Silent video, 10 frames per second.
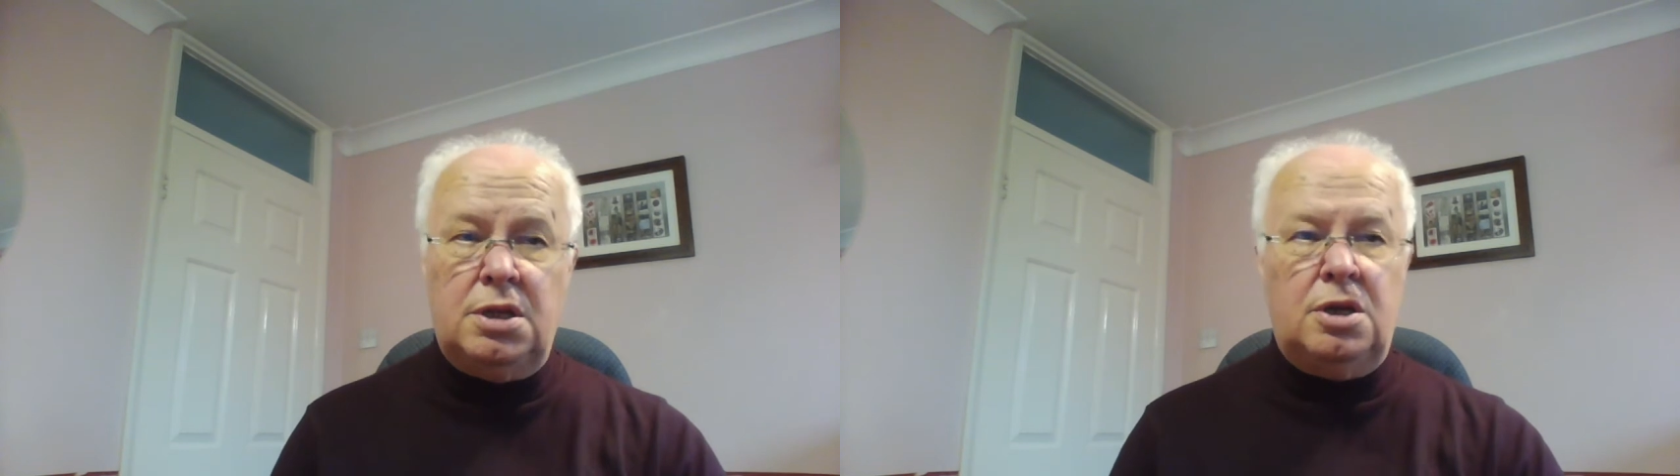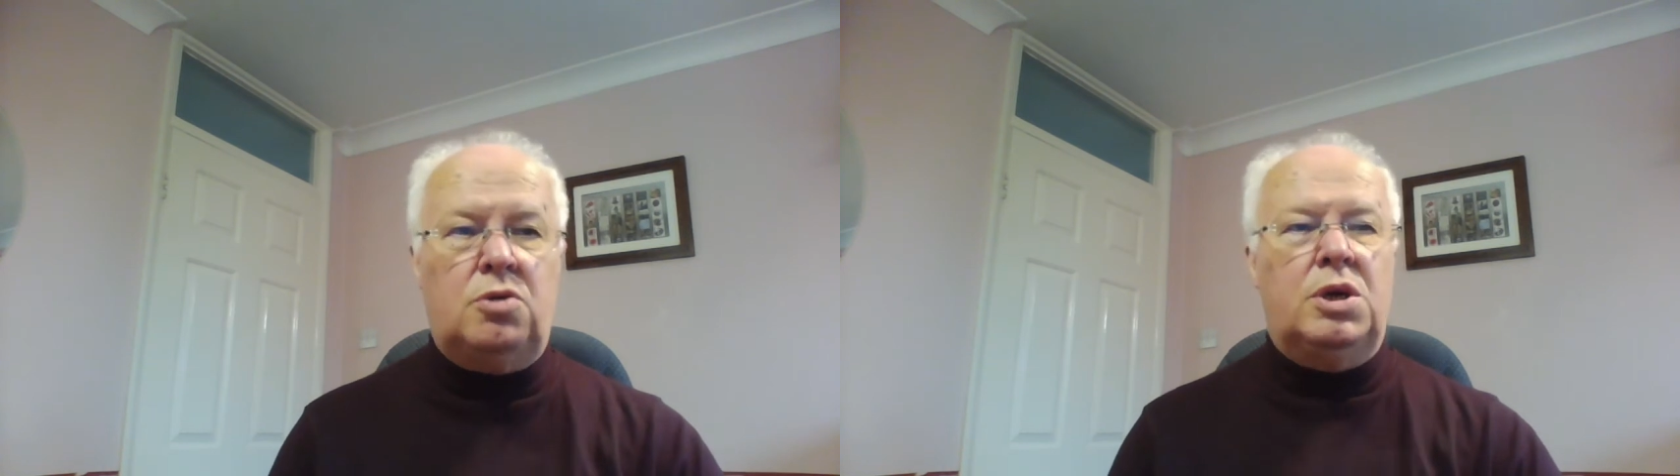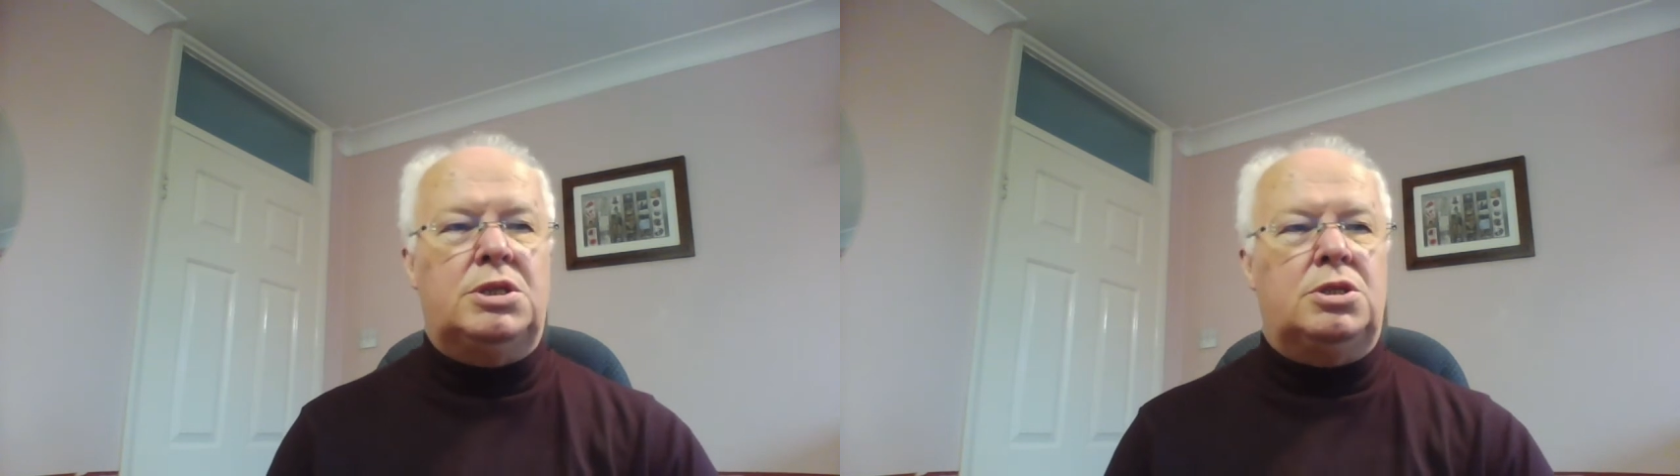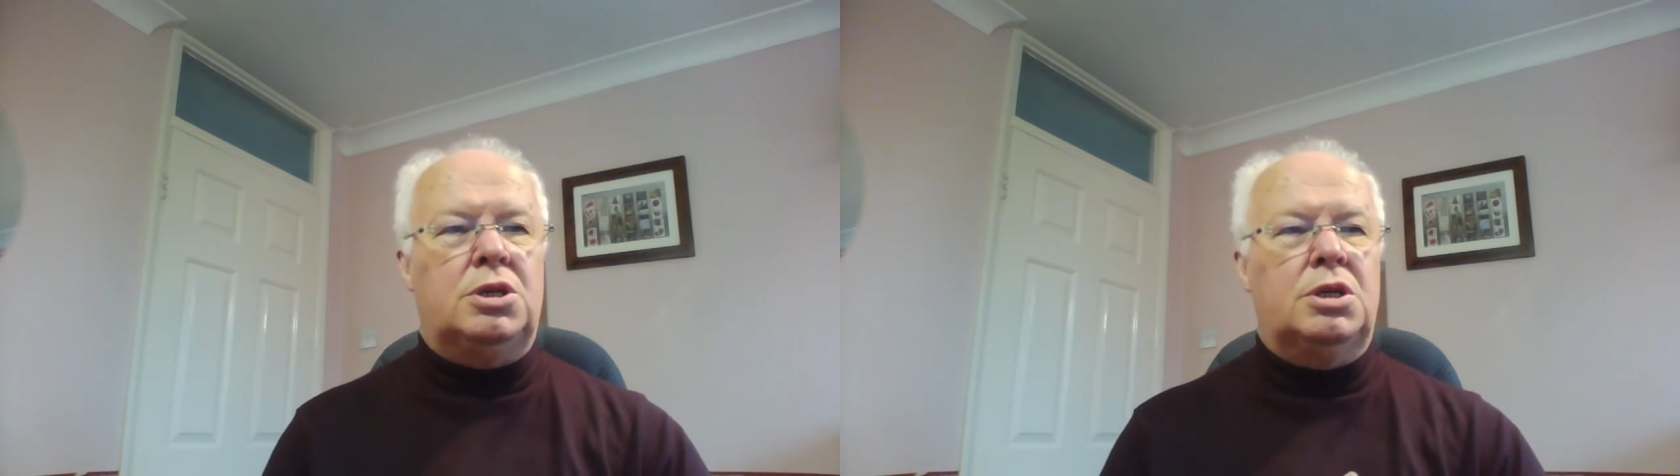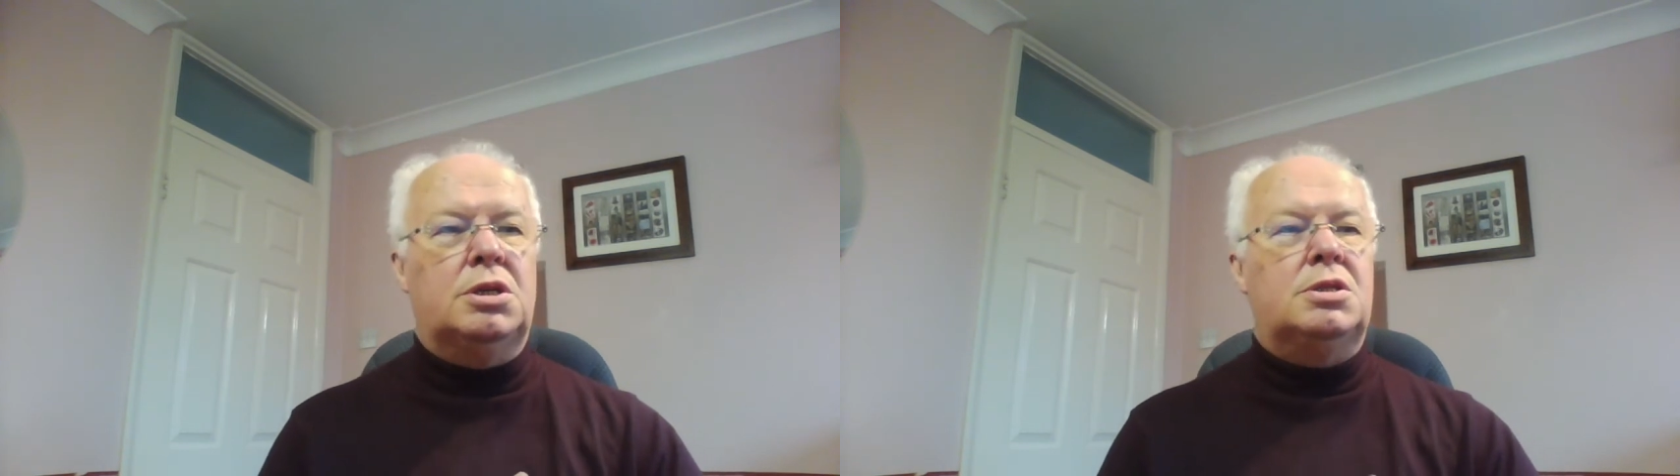the
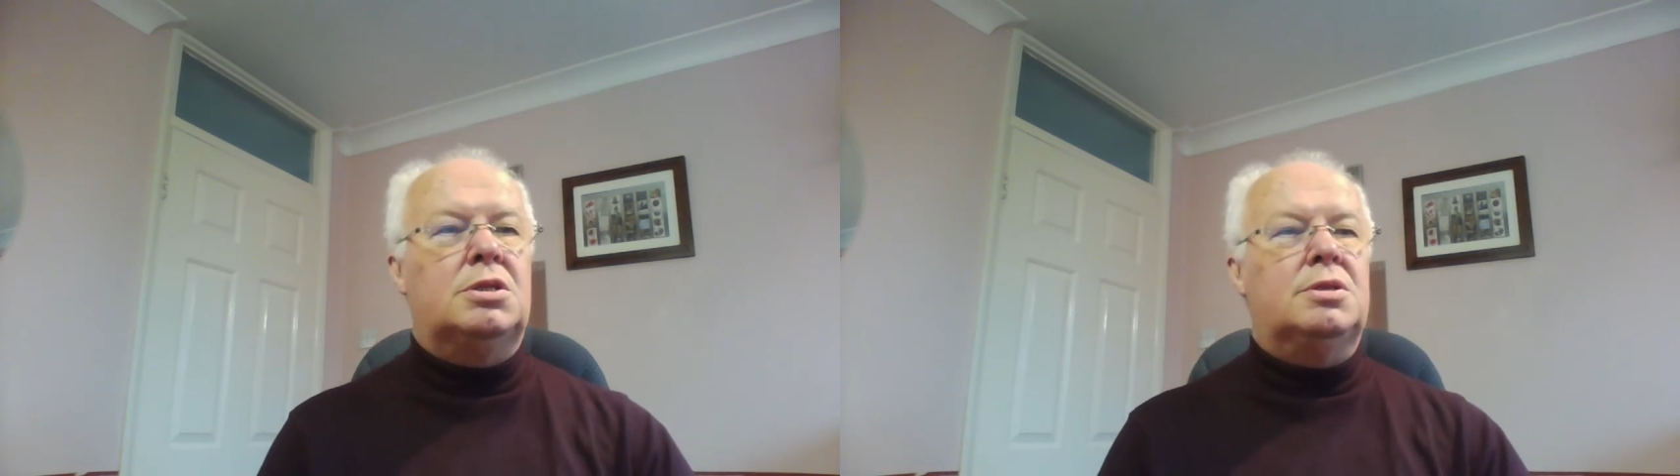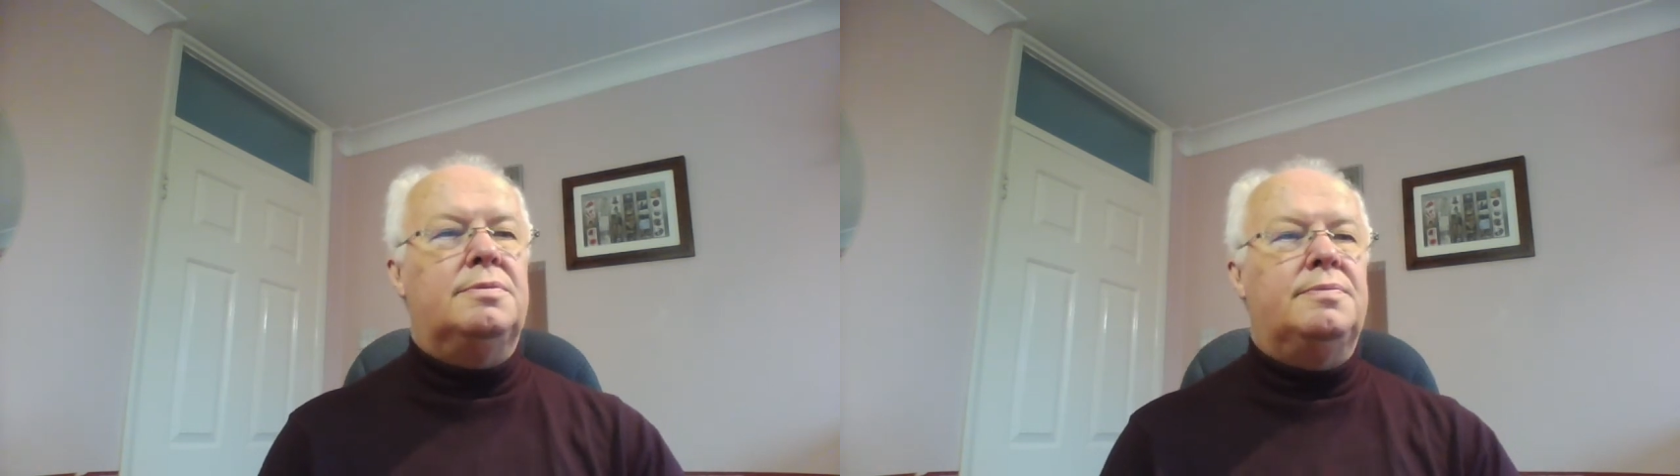questioners.